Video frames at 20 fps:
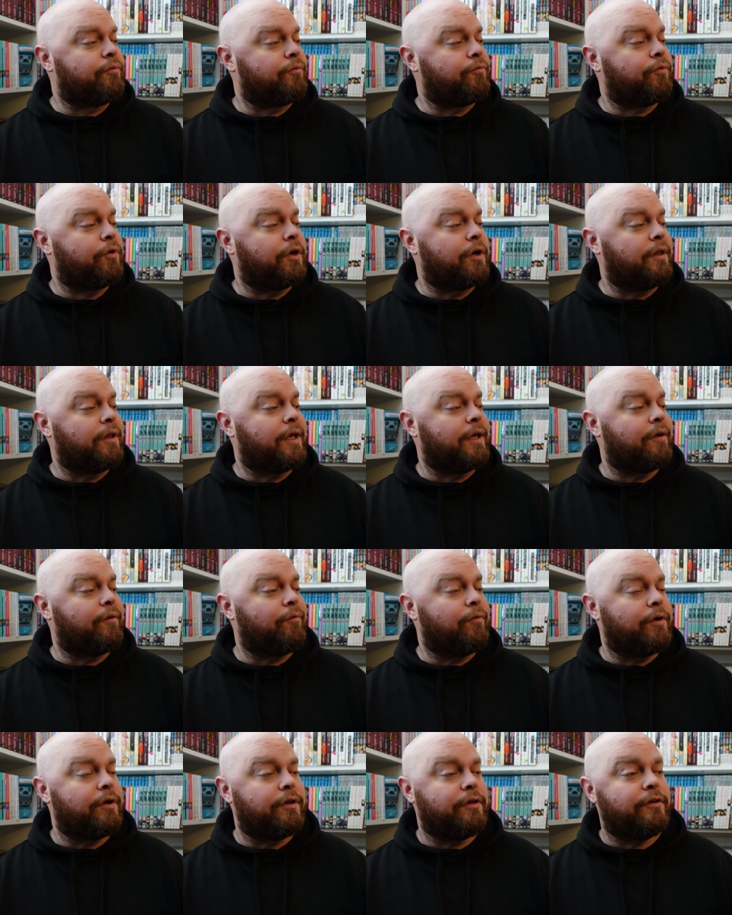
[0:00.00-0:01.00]
run like
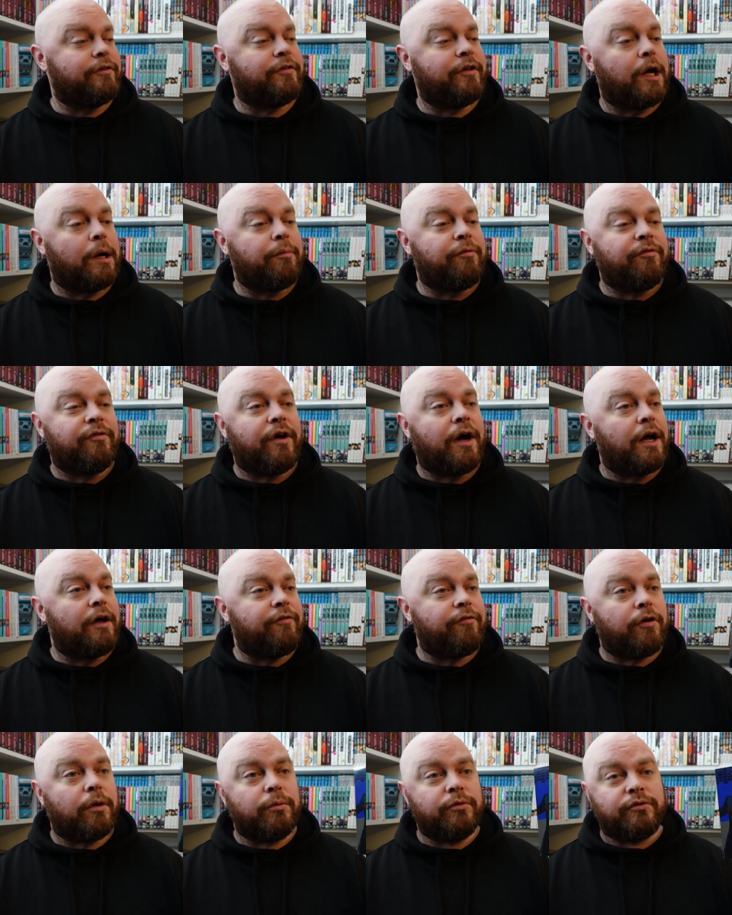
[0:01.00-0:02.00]
one of the top 5
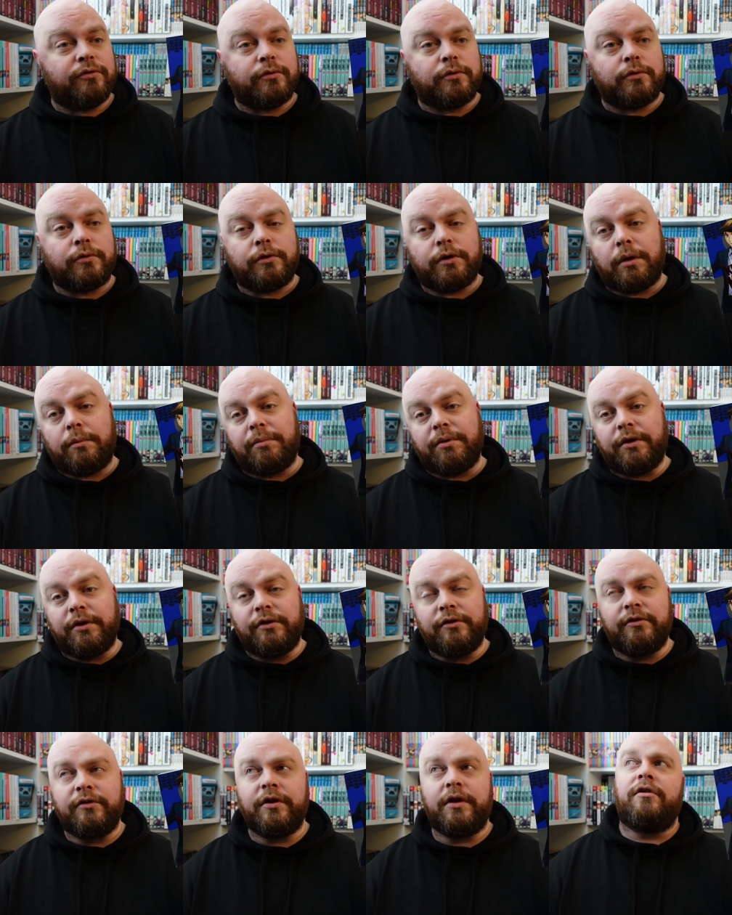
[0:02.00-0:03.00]
pharmaceutical
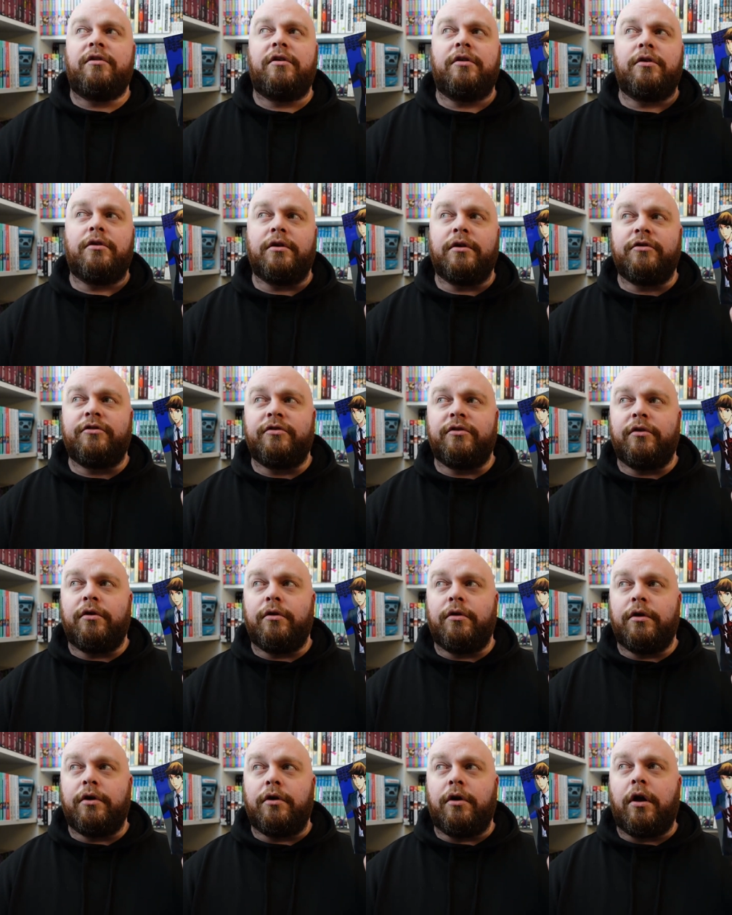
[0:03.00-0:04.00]
companies. It's either
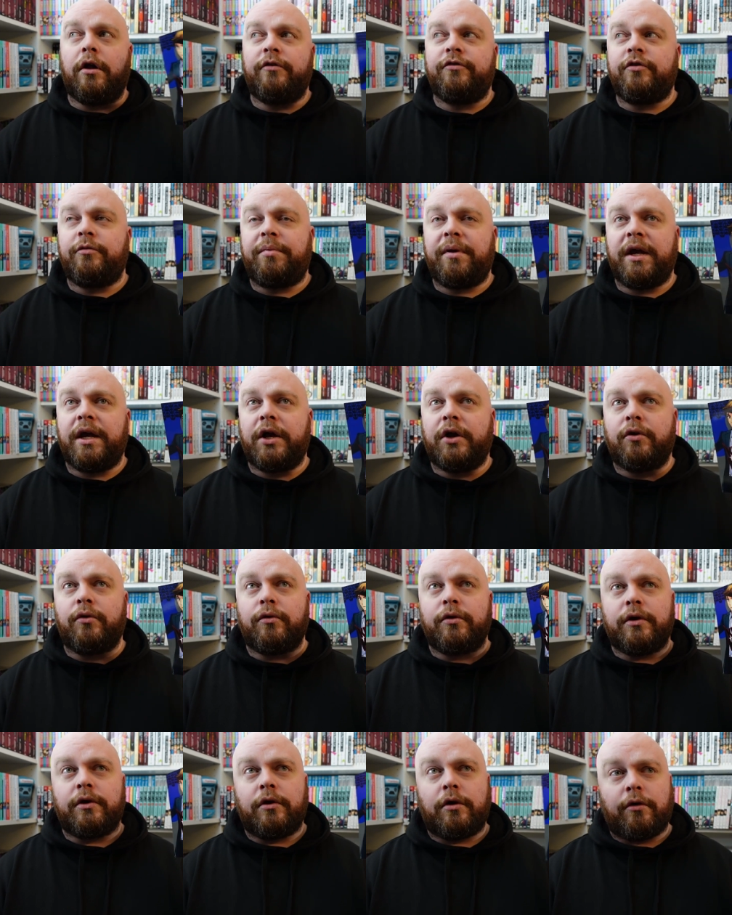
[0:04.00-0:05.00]
in all of Japan
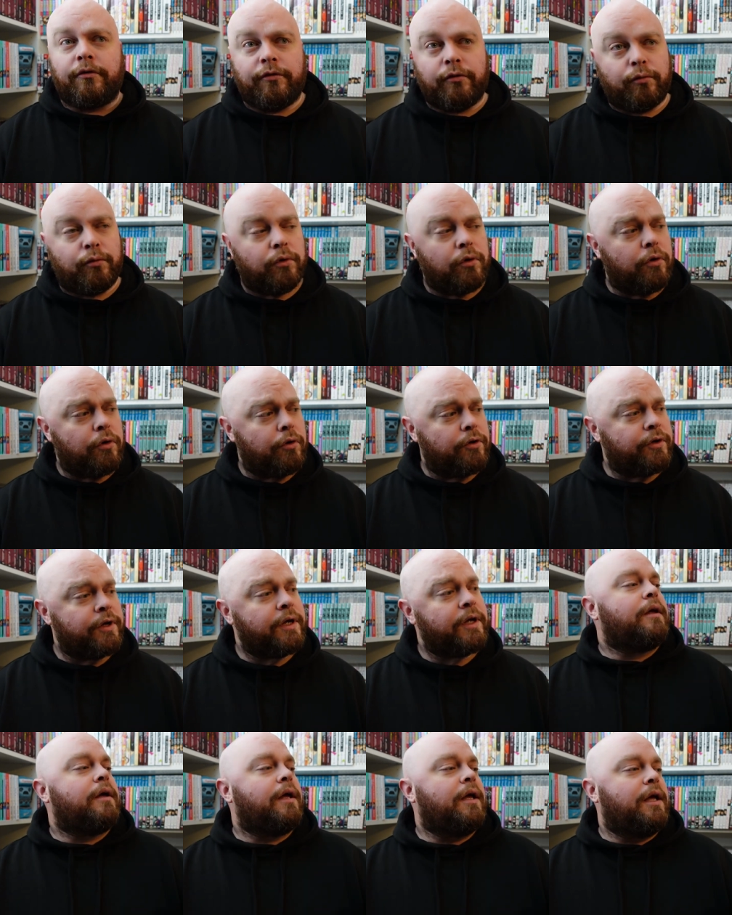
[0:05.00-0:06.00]
or in all of the world.
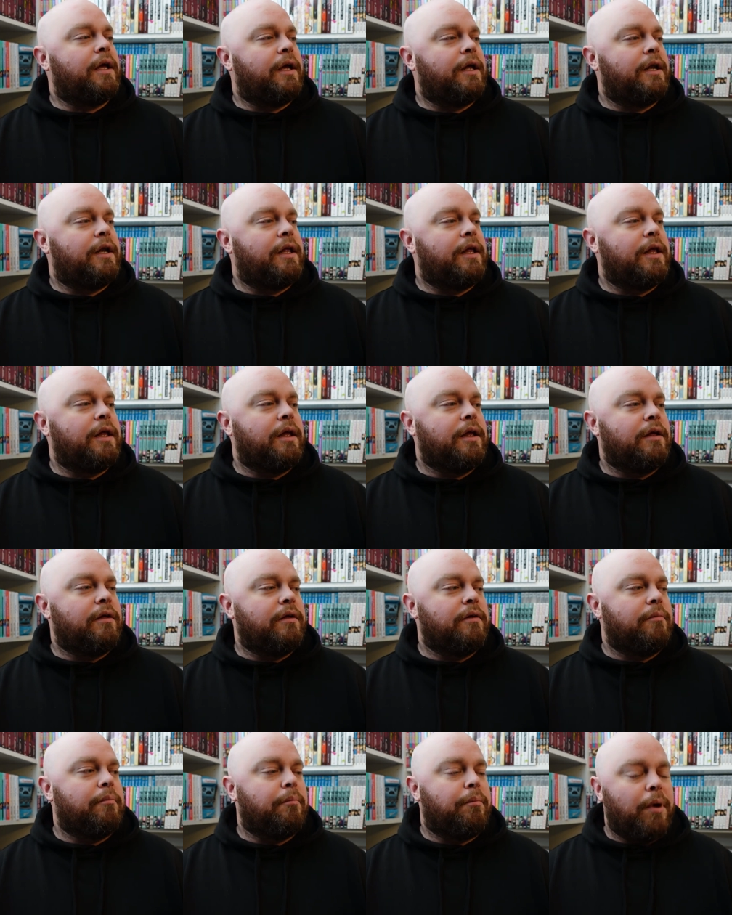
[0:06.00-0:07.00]
And he
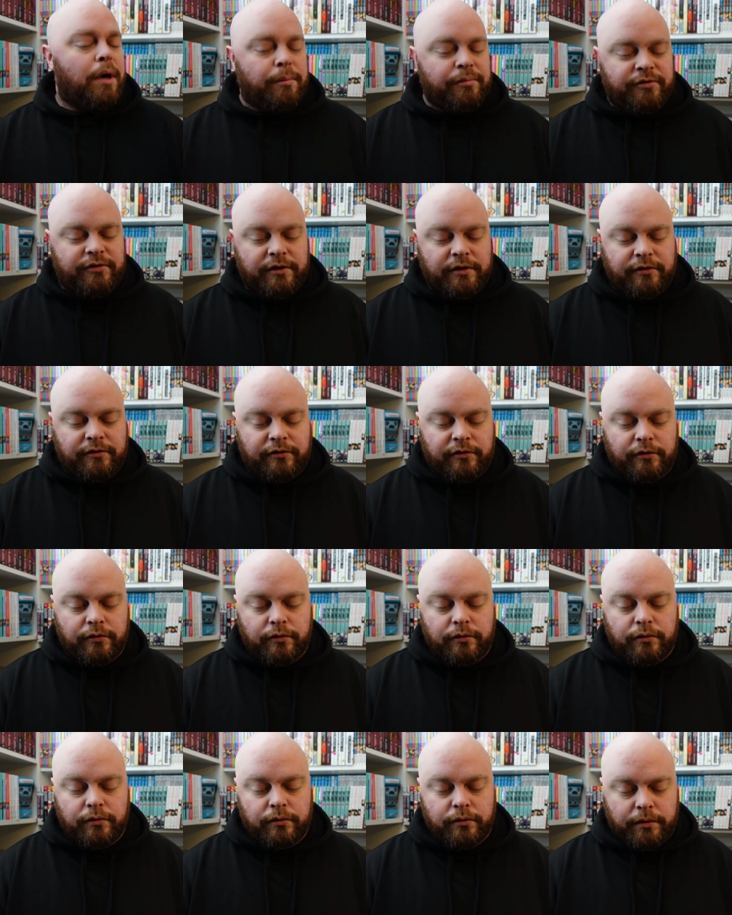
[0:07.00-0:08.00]
bumps
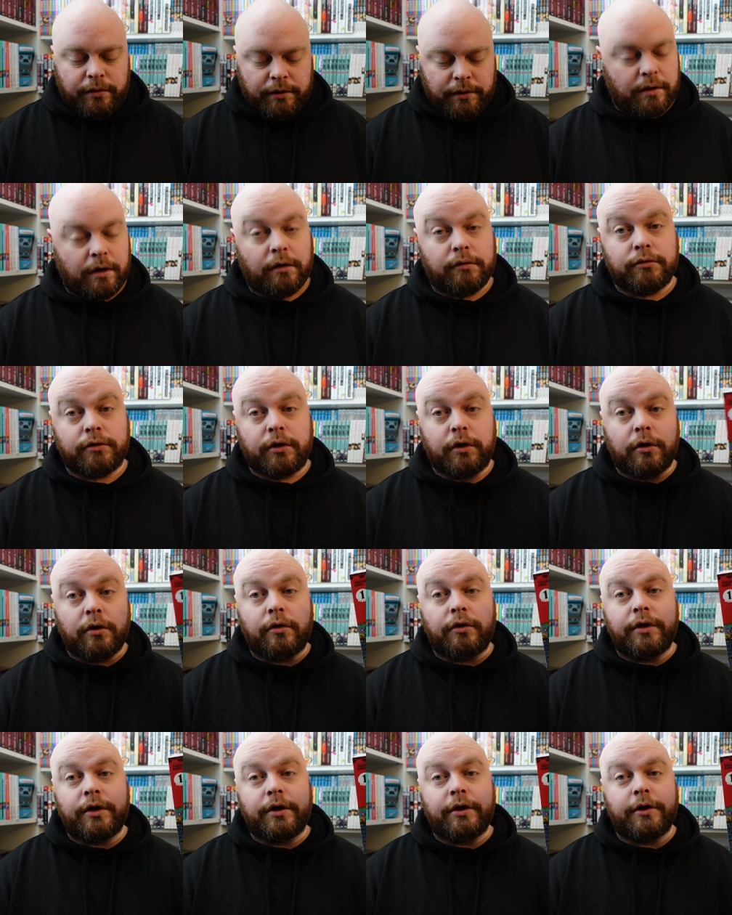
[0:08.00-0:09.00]
into our
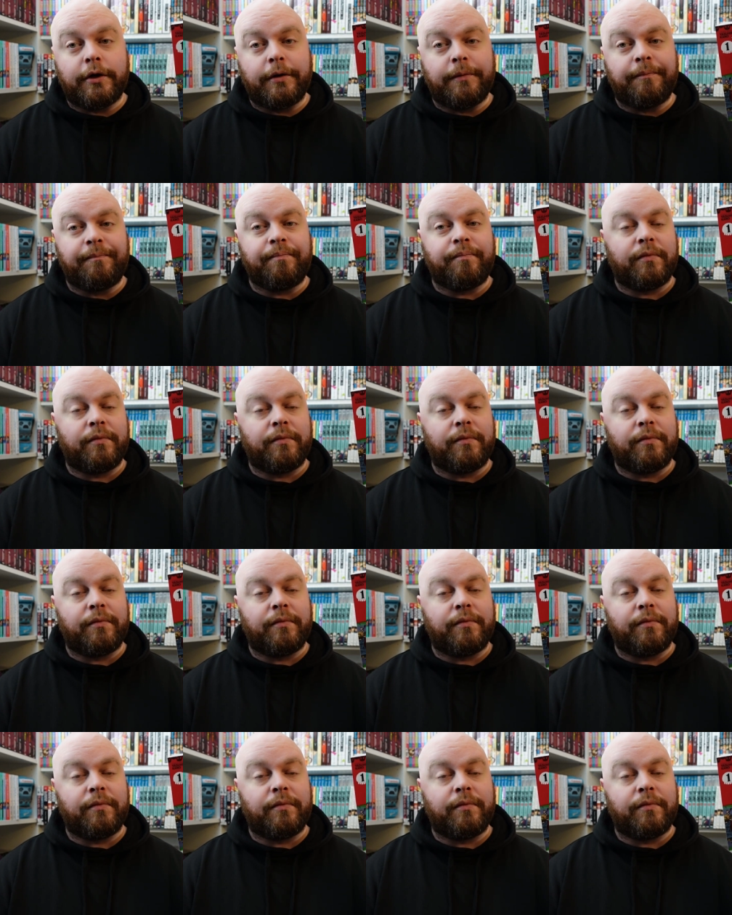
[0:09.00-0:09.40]
girl here